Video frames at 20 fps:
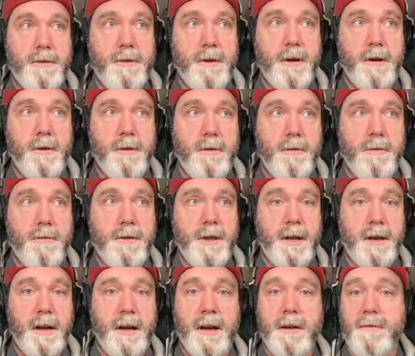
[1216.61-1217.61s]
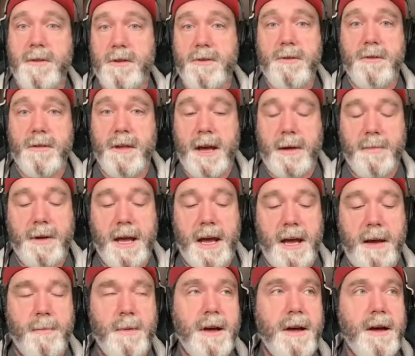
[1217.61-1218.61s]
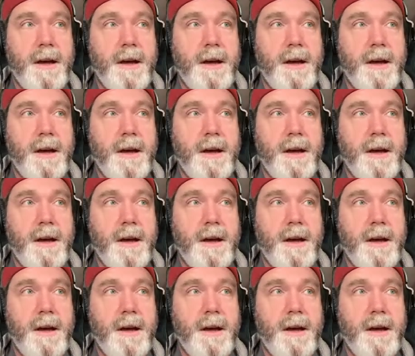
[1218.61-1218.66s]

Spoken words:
you can use in a convention type game.